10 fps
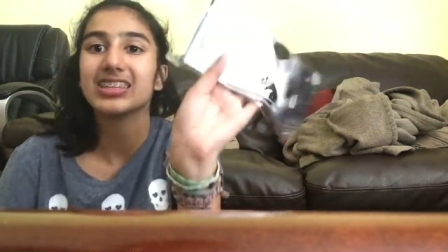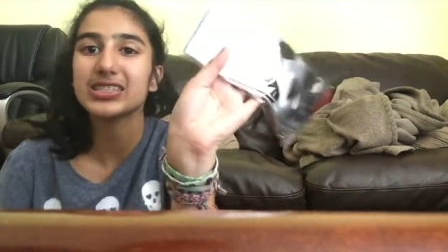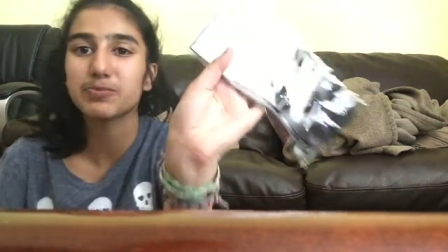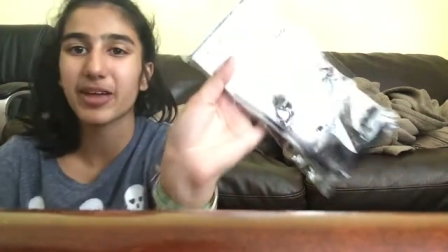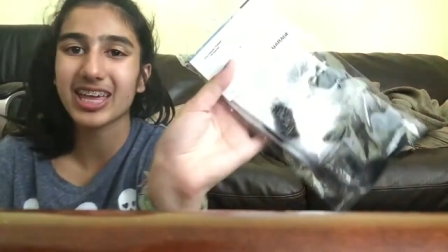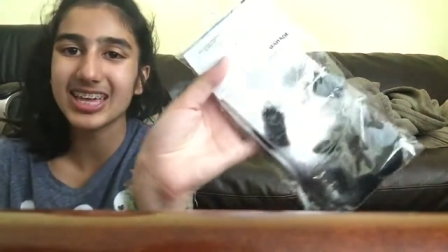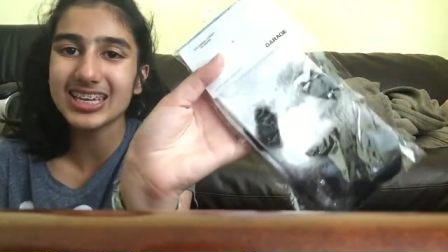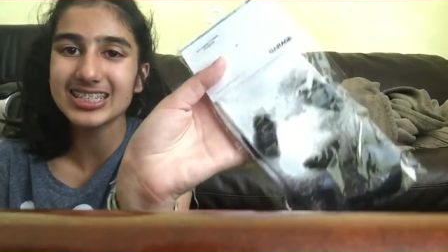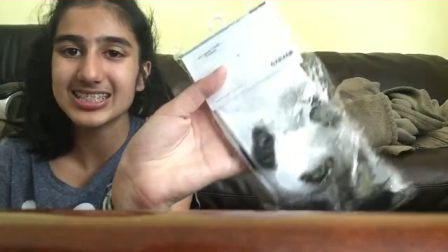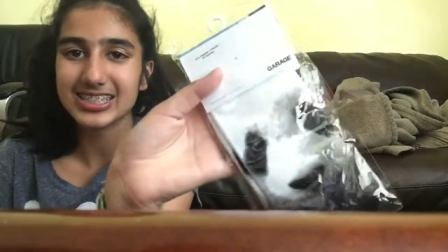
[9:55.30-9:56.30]
these
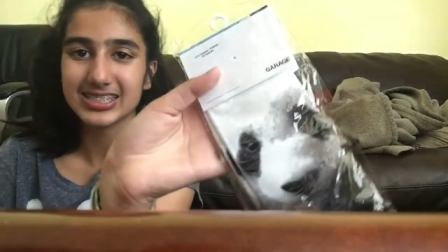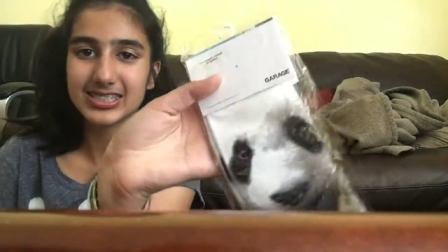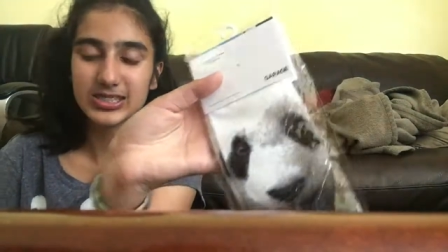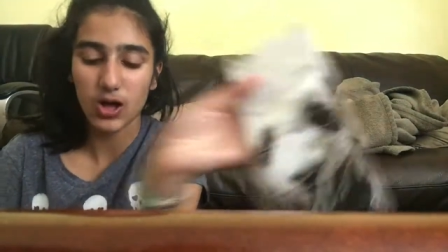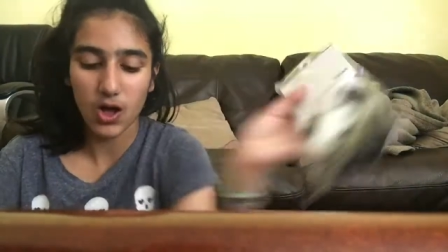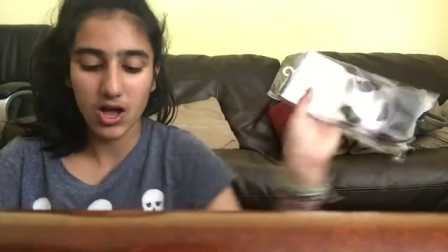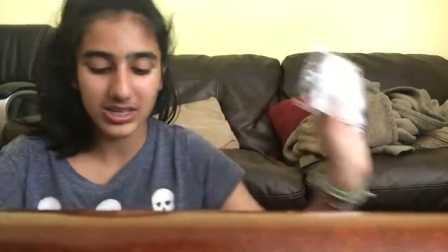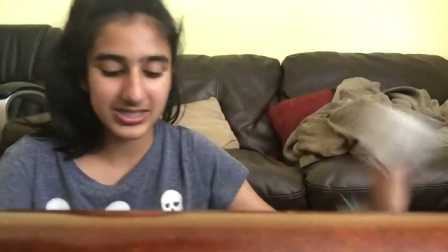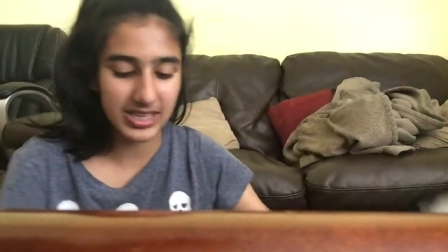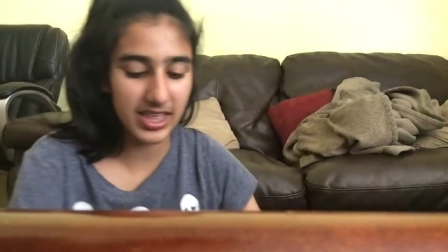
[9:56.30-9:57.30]
panda
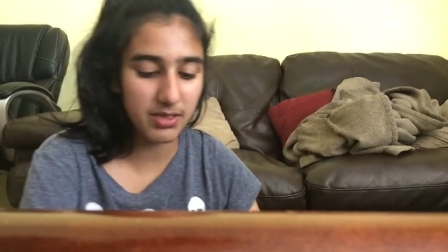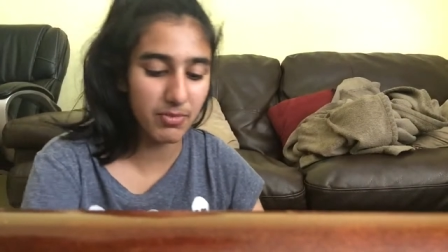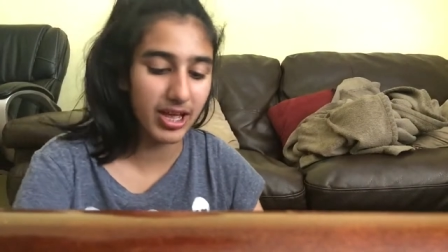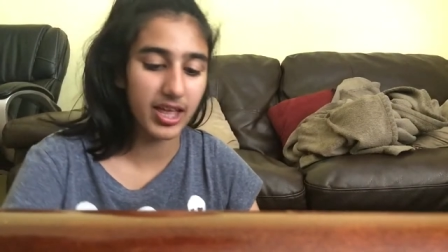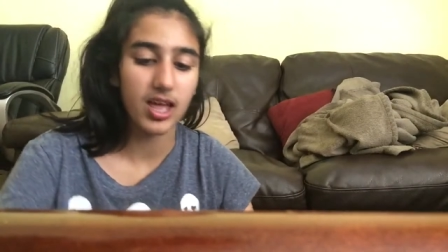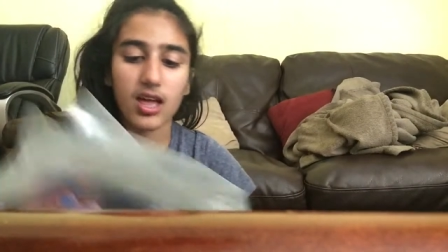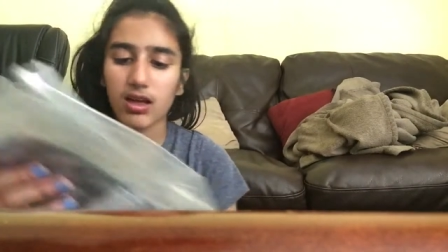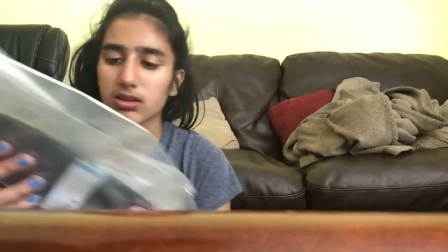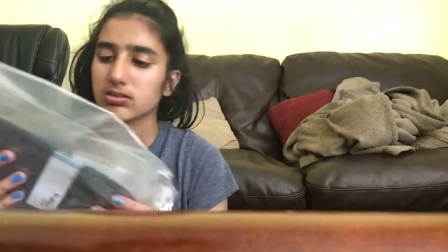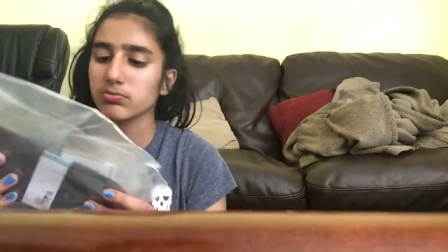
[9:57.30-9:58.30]
socks, and then my
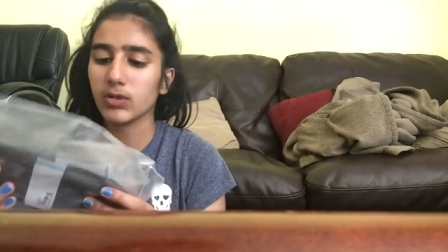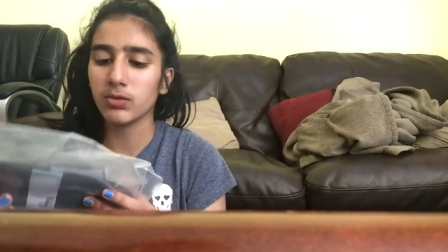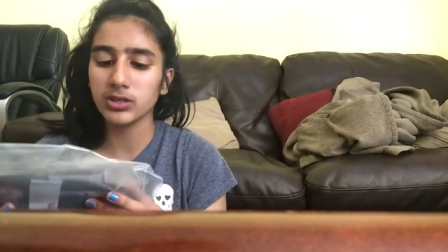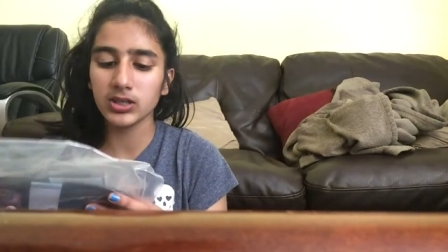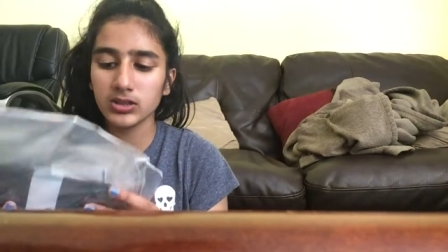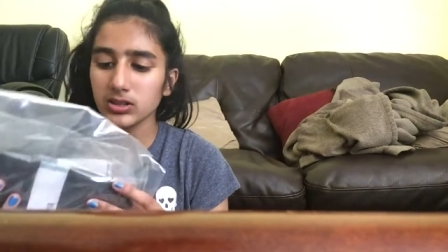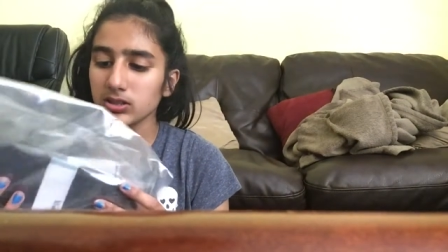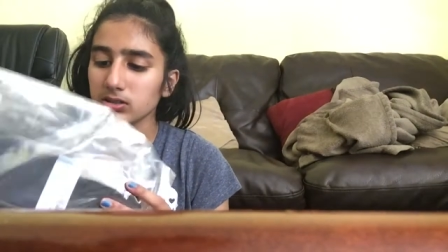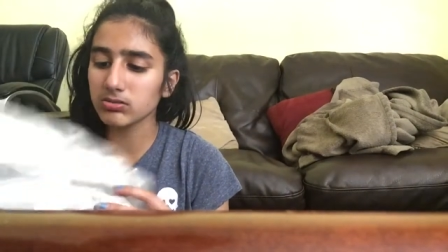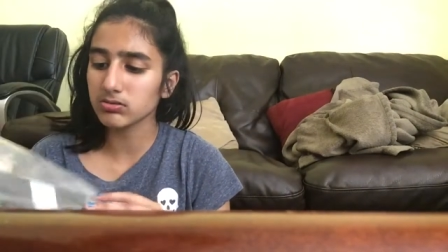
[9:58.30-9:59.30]
did mommy no,
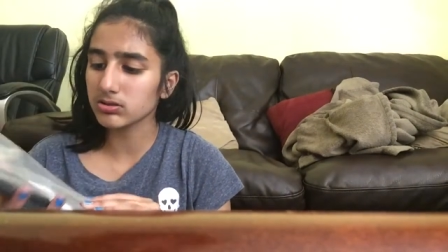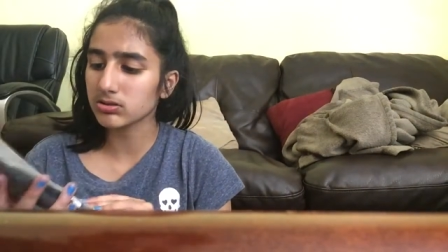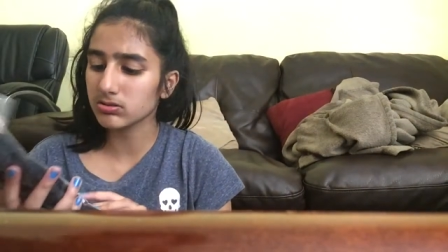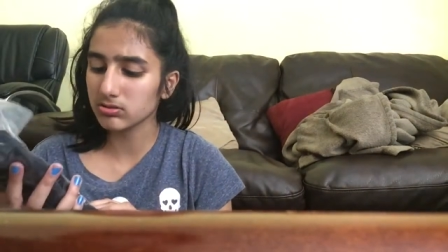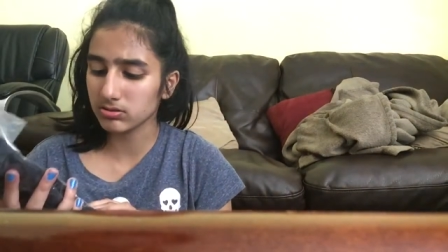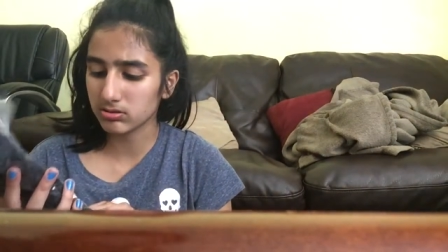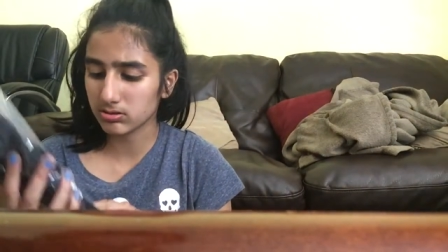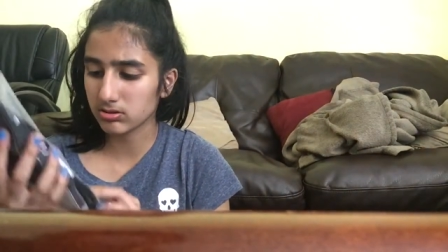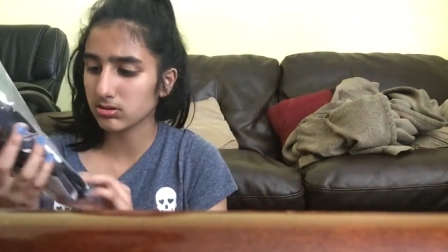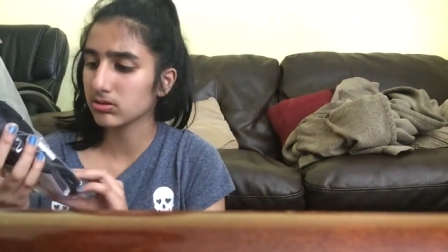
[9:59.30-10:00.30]
We also got
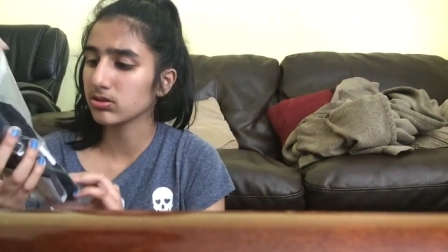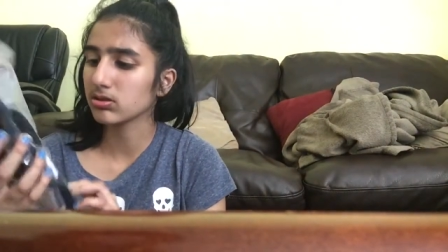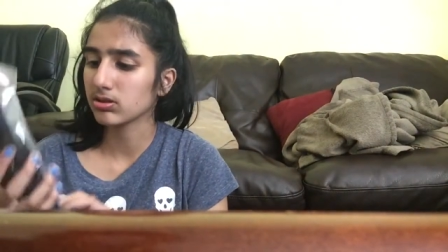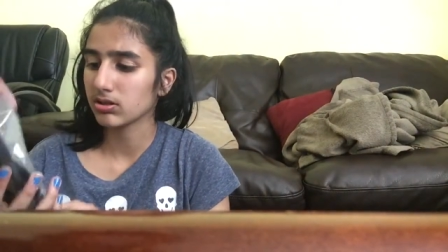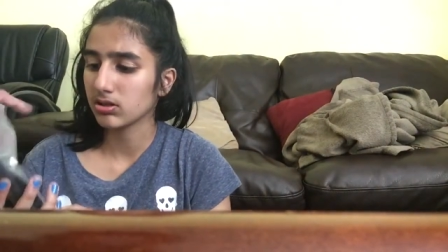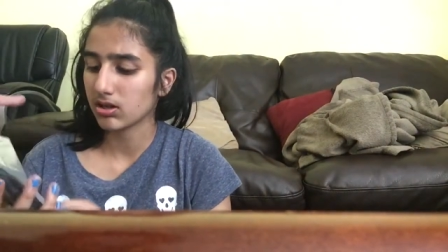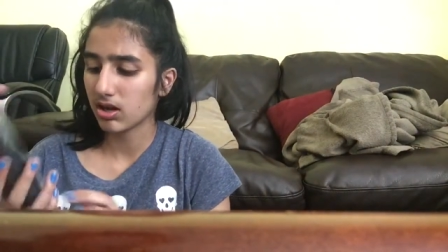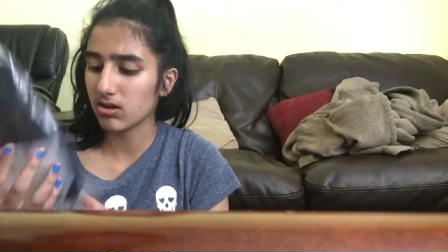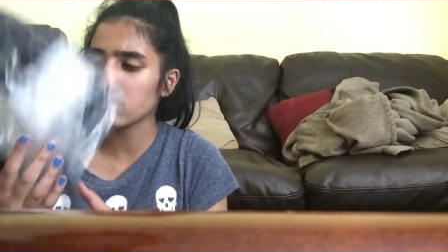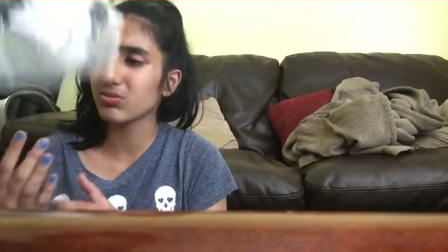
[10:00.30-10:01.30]
these little.
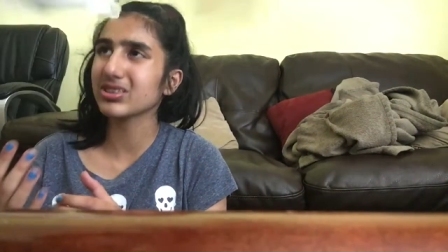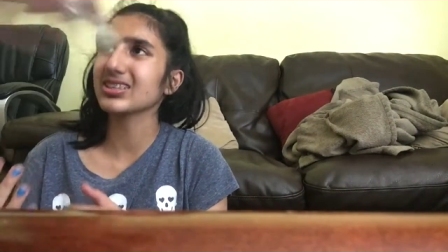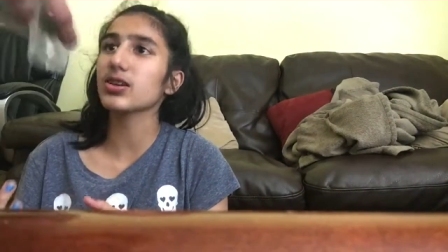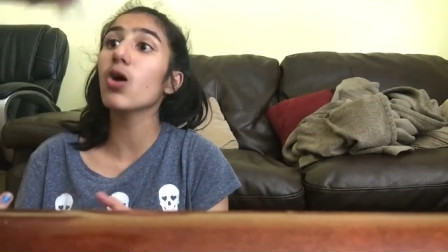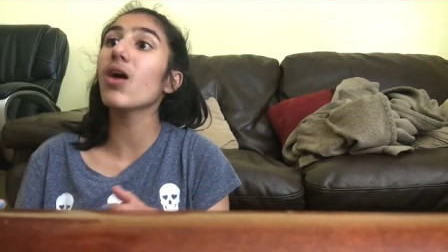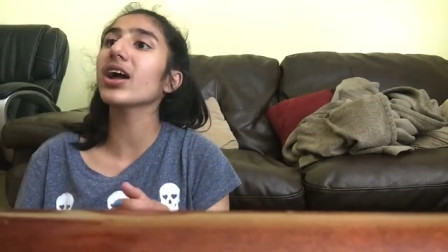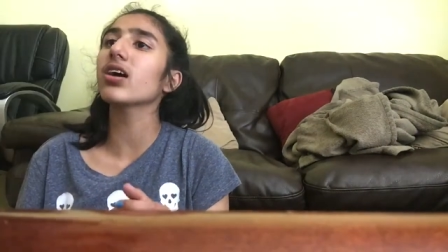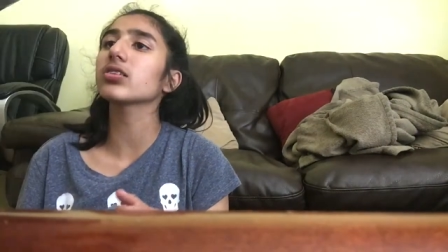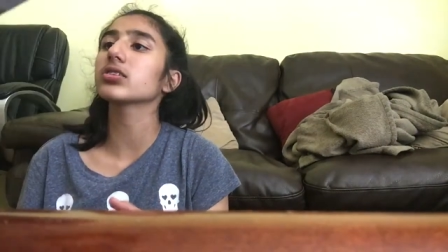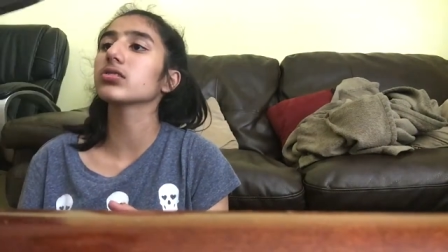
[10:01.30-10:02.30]
I don't know what these. Oh, I
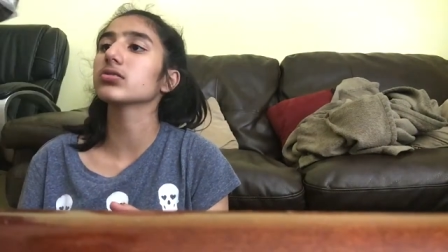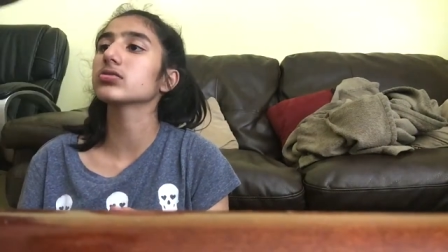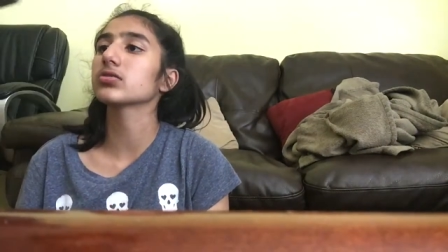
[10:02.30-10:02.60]
got those.